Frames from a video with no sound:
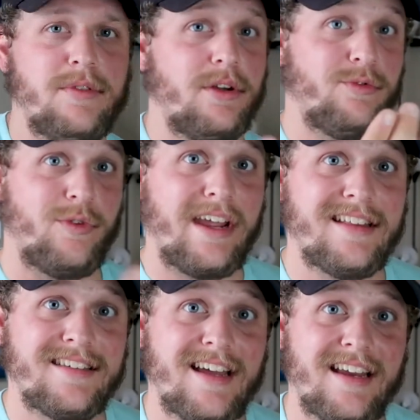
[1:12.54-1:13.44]
with their
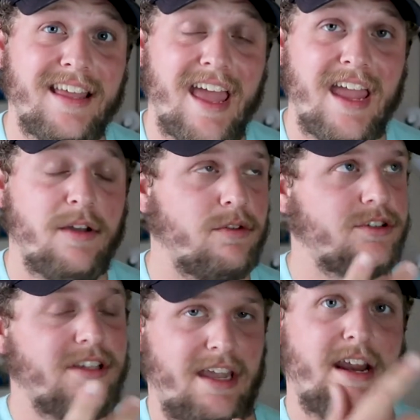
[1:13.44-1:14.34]
Frankenstein cake,
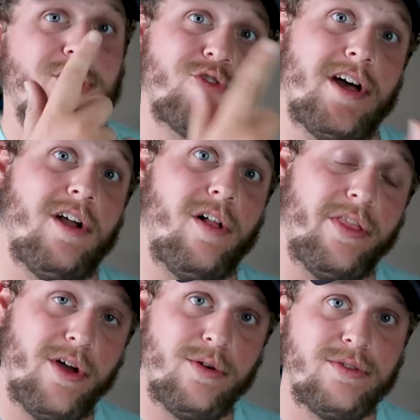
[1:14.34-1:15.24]
which again I tried all
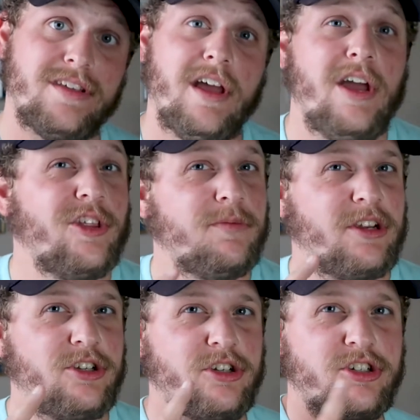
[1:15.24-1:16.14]
those. So
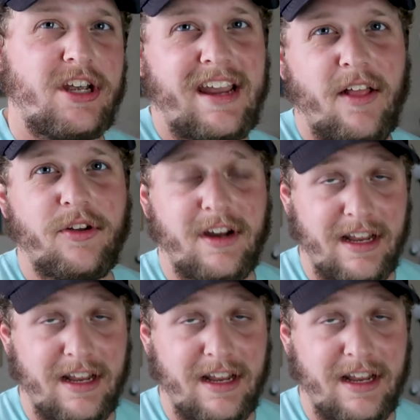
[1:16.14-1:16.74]
make sure you check out their